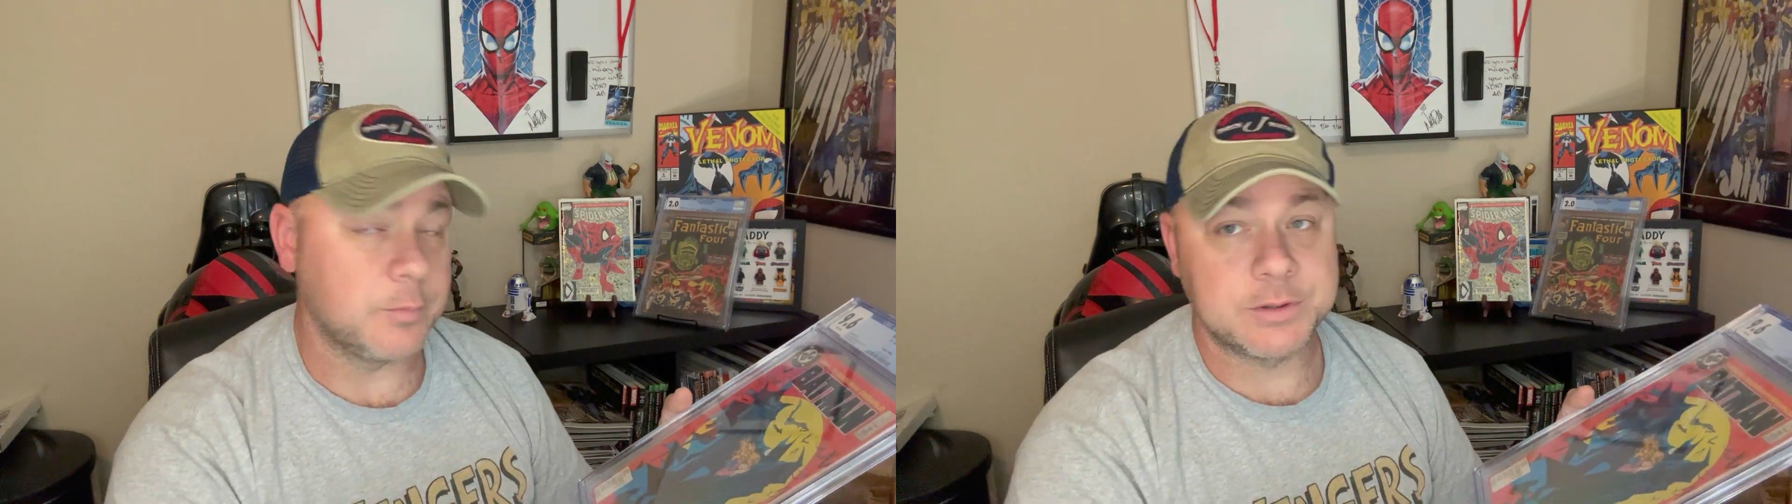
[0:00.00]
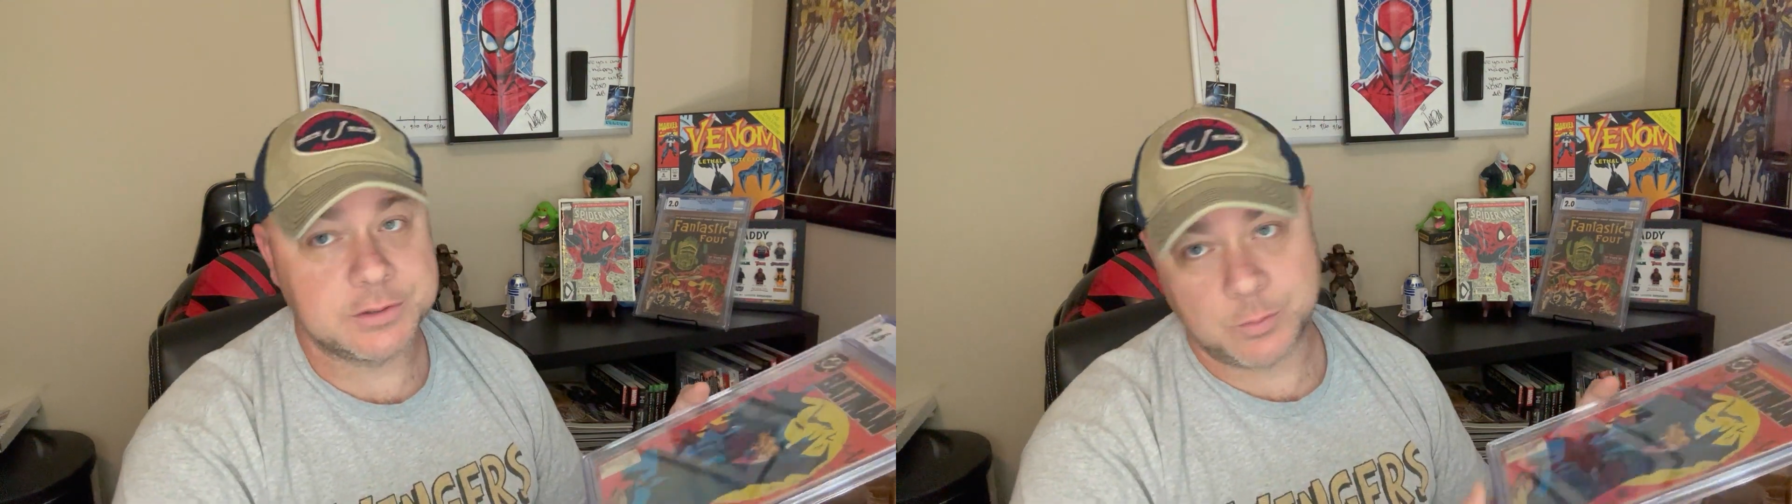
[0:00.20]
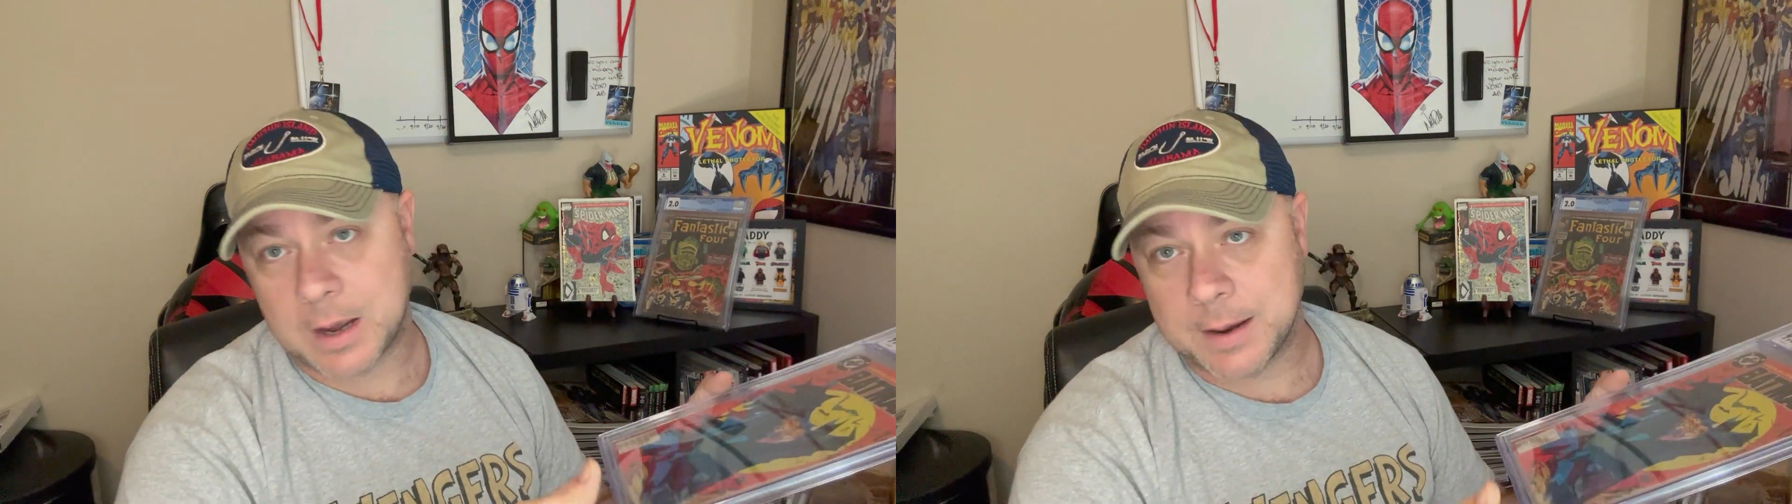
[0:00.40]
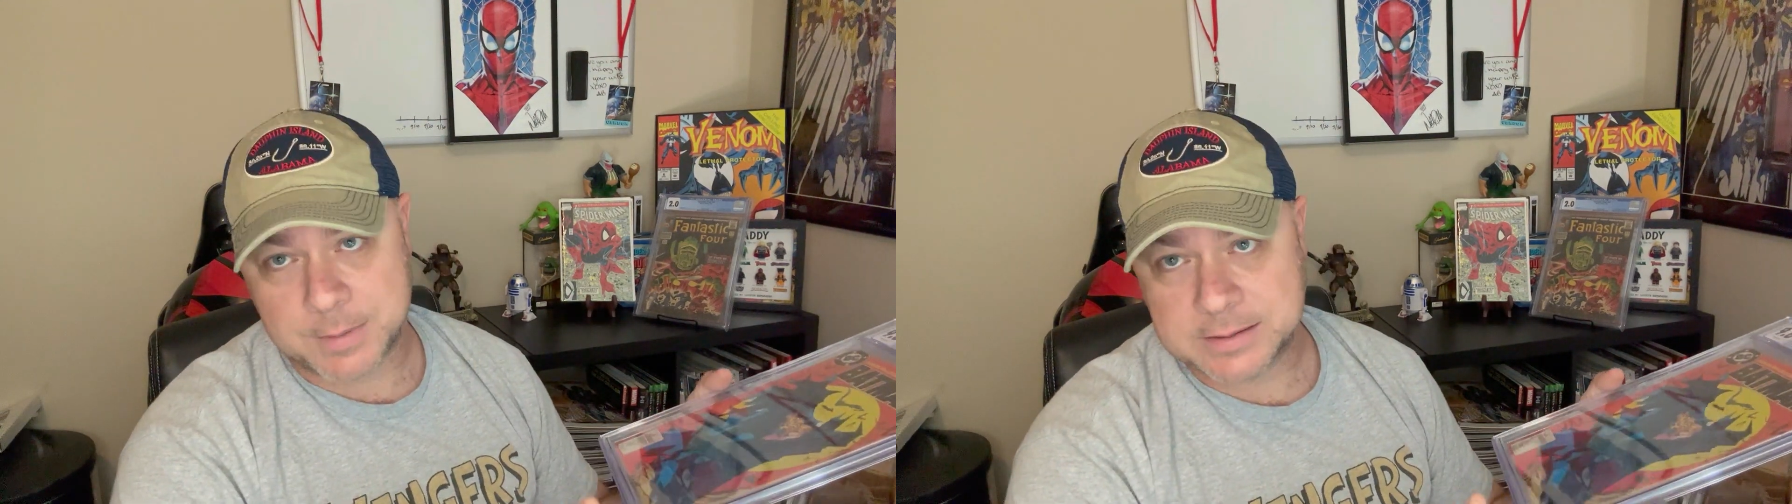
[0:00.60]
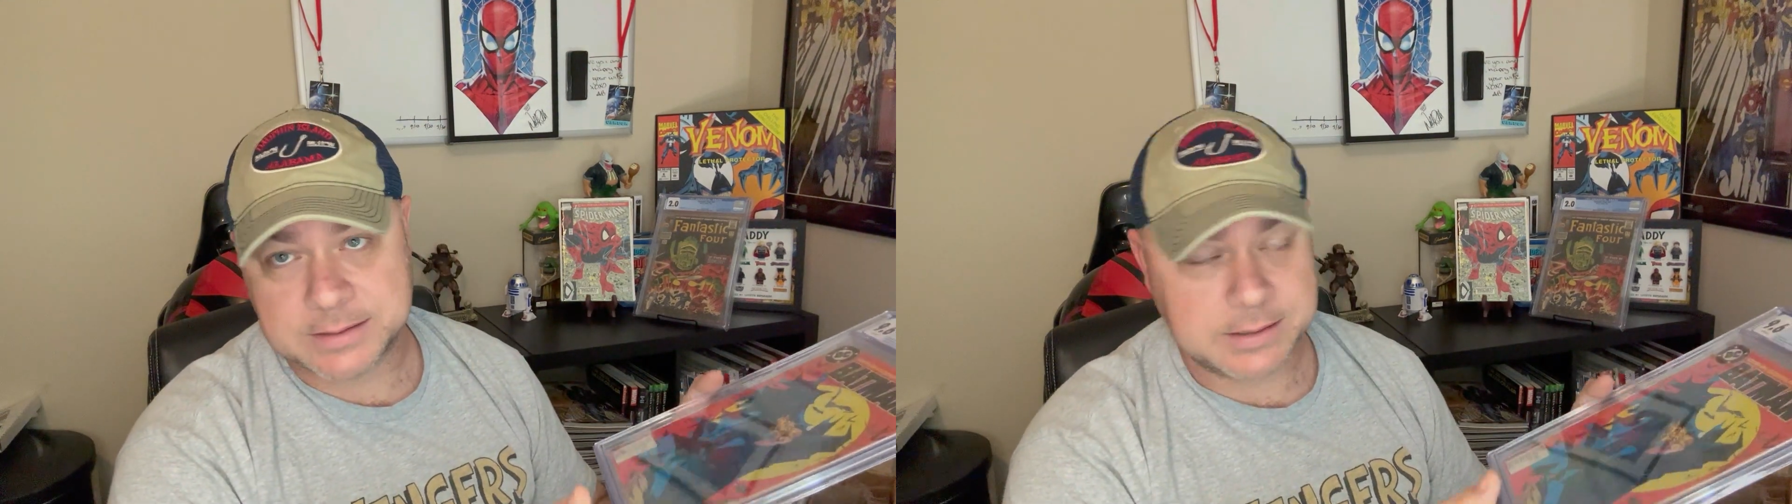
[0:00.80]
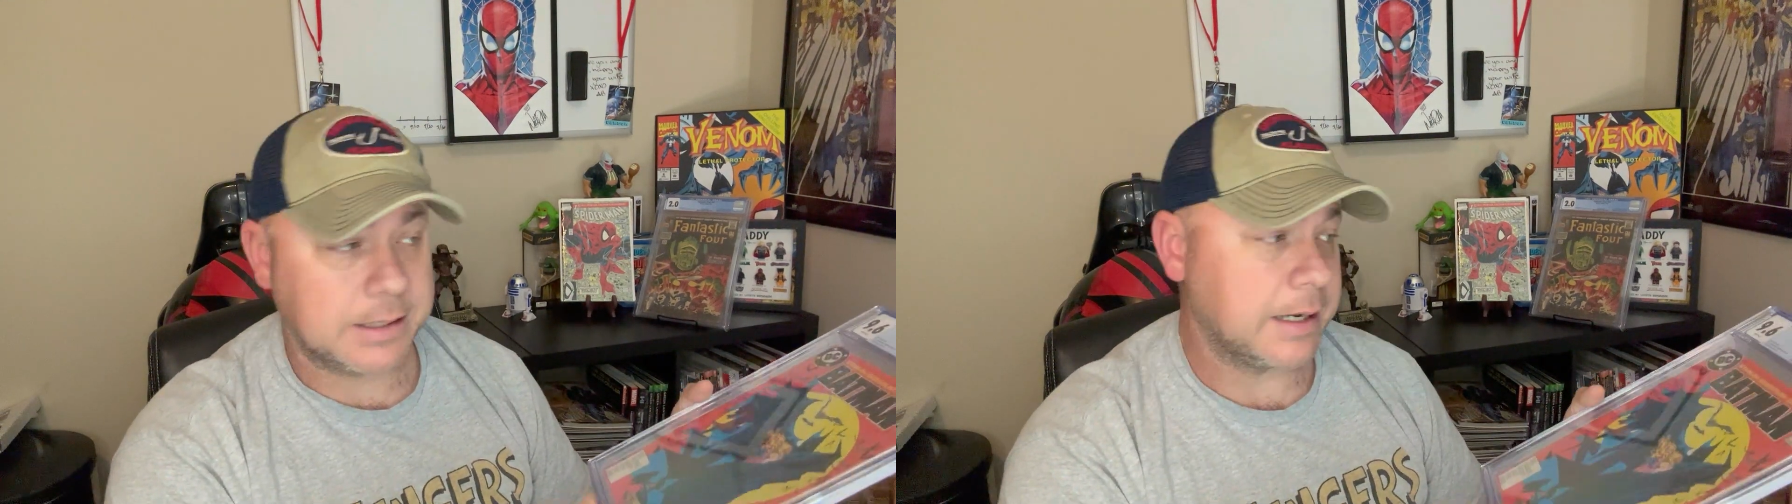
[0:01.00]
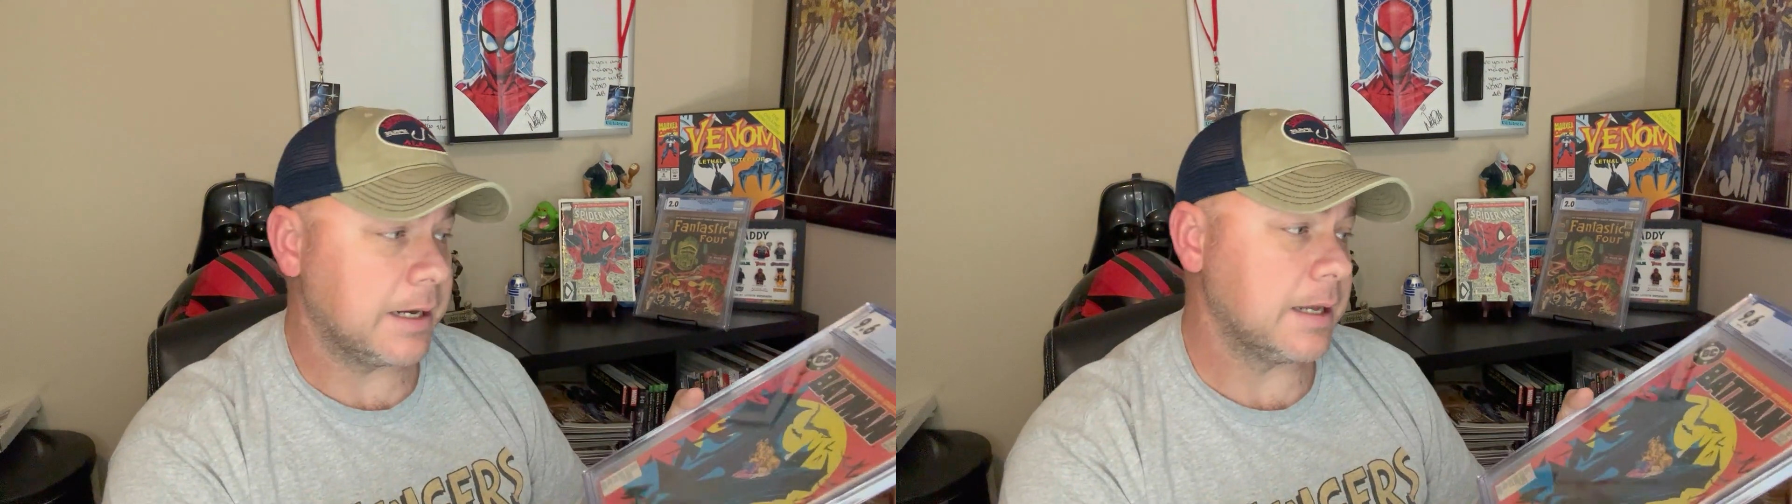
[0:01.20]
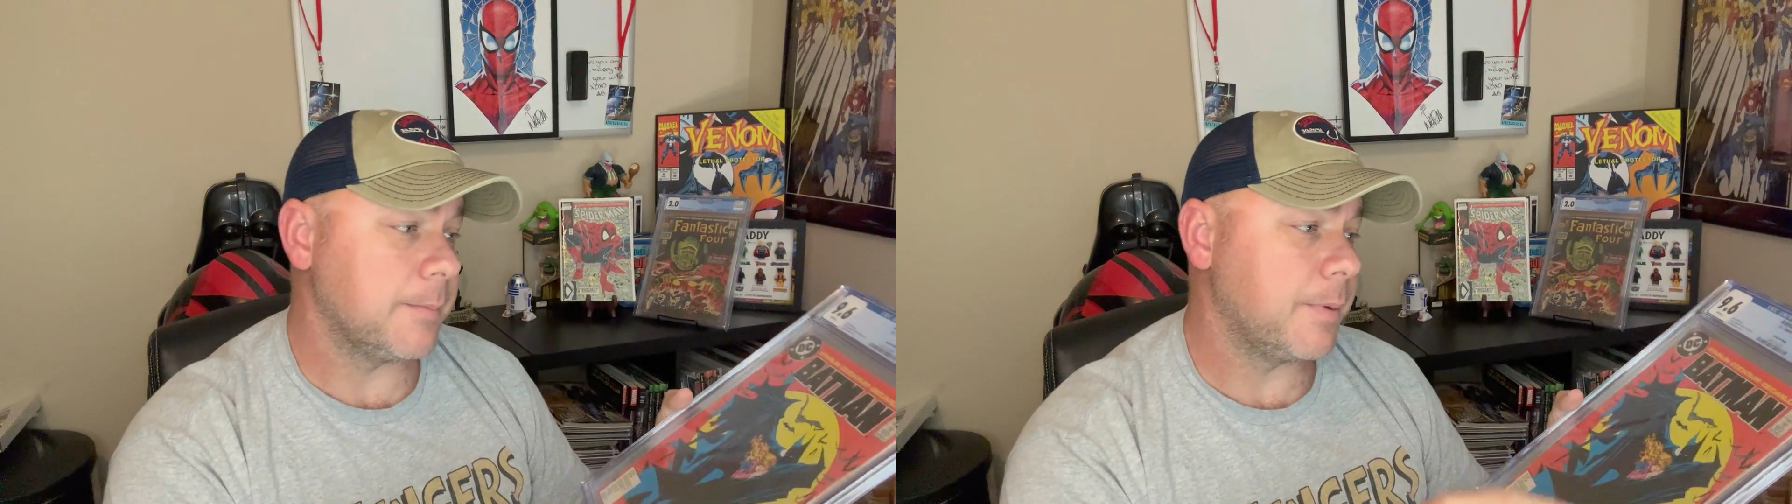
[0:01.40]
which is why I'm not sending it in.